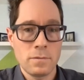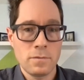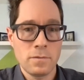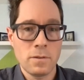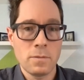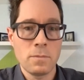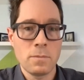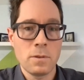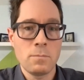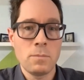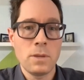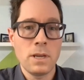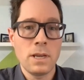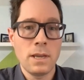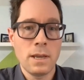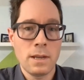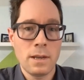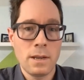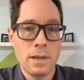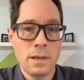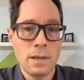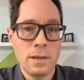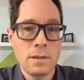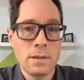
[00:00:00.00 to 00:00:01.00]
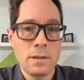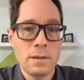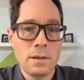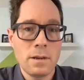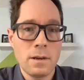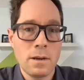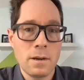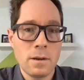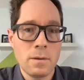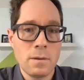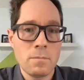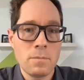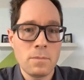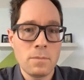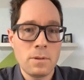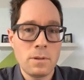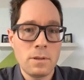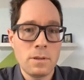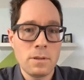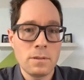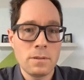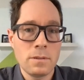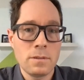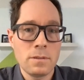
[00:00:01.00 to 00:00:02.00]
from the beginning um,
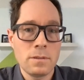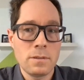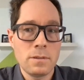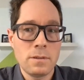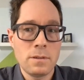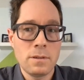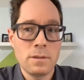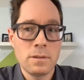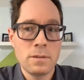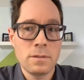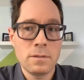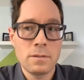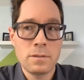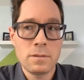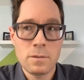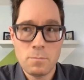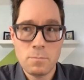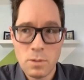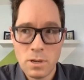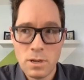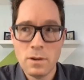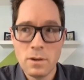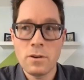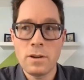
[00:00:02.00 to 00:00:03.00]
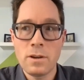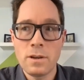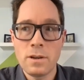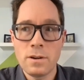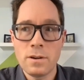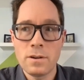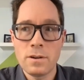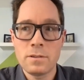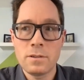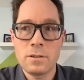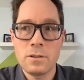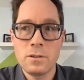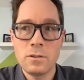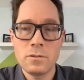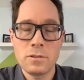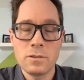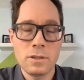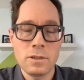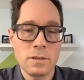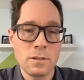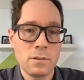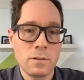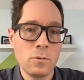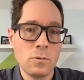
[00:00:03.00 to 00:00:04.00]
is is superior to
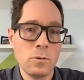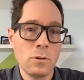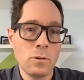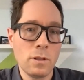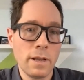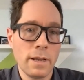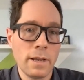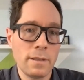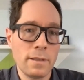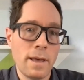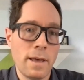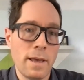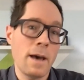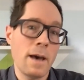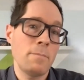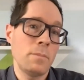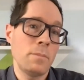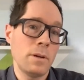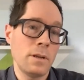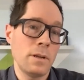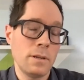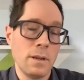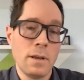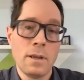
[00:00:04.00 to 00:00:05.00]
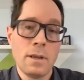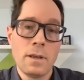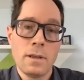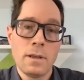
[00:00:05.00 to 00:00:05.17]
using a tool like that but